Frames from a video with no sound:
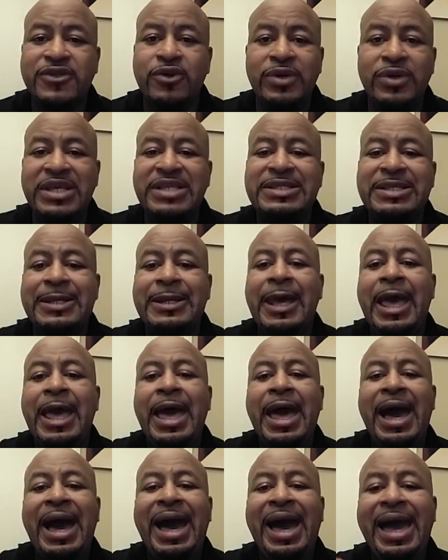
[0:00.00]
So listen,
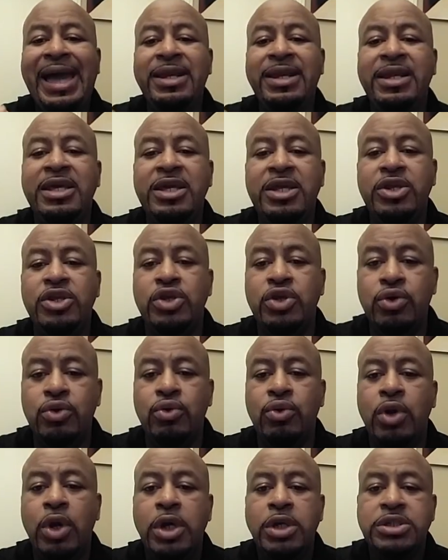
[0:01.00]
I need
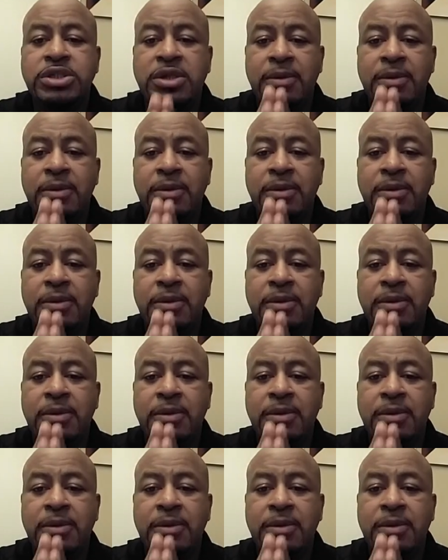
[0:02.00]
you